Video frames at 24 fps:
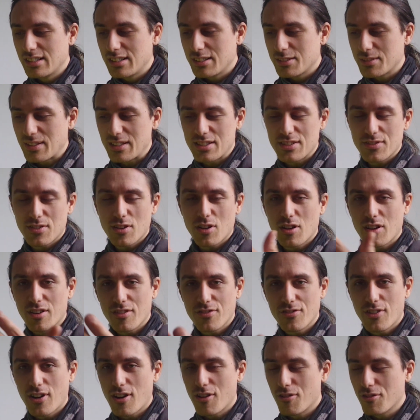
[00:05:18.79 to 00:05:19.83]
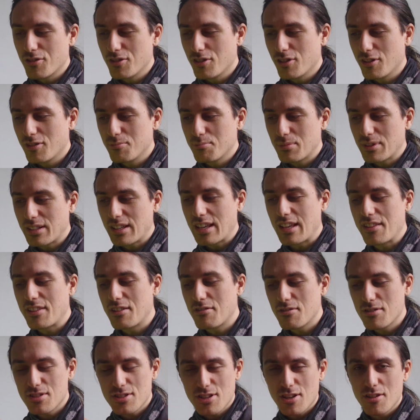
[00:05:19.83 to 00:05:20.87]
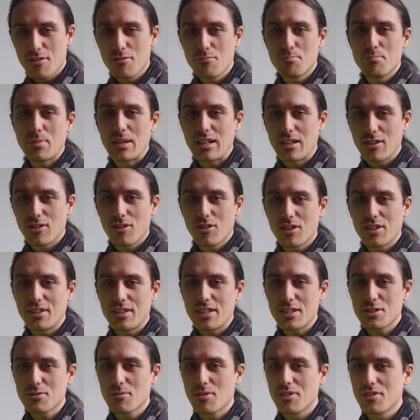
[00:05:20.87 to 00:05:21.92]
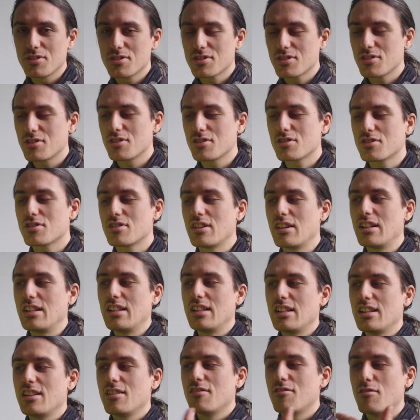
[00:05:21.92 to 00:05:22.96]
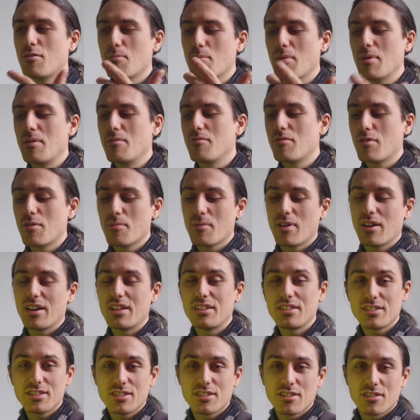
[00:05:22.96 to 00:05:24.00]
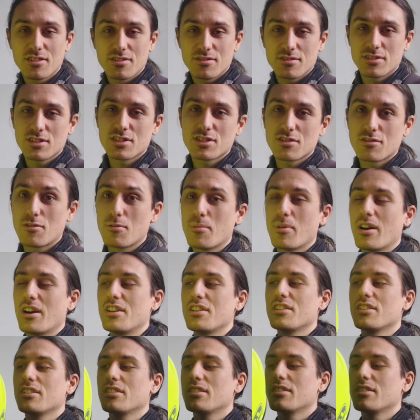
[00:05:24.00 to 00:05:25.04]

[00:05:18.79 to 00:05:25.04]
Depends if I'm going far or not. But yeah, there is no pin lock in this one. So just just a reminder